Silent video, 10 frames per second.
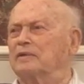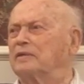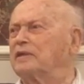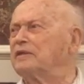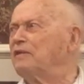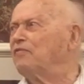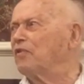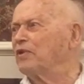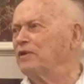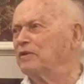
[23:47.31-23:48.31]

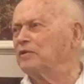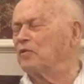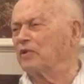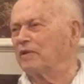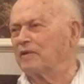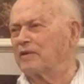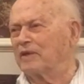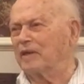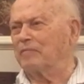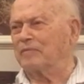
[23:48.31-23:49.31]
64 years old at the
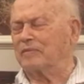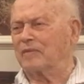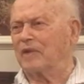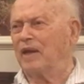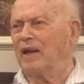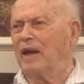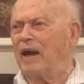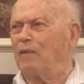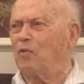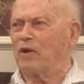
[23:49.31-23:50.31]
time.
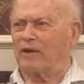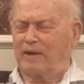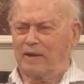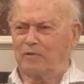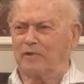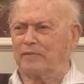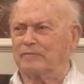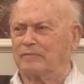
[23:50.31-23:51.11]
I wanted out.